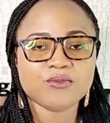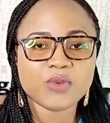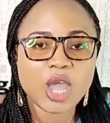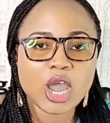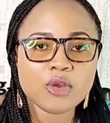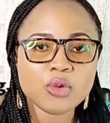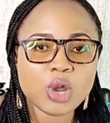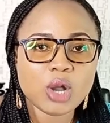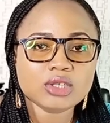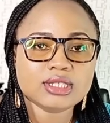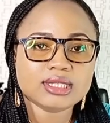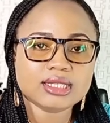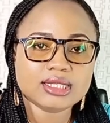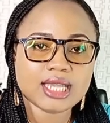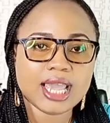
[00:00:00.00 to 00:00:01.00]

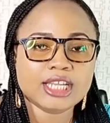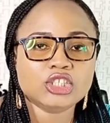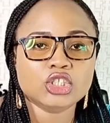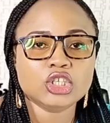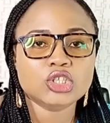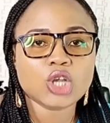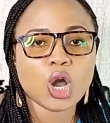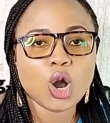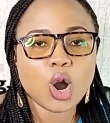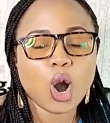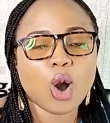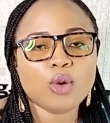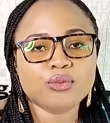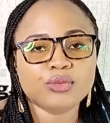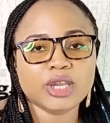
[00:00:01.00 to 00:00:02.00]
various stages
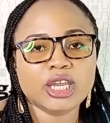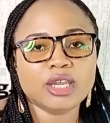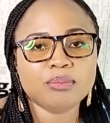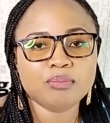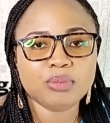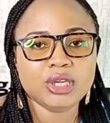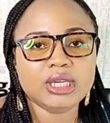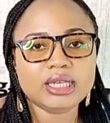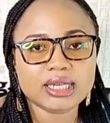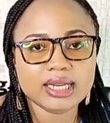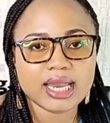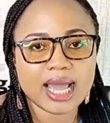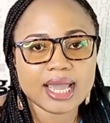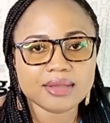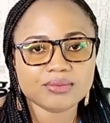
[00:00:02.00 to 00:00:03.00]
of a pig
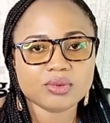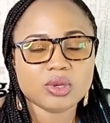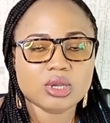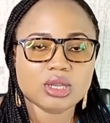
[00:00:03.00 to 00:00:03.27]
life.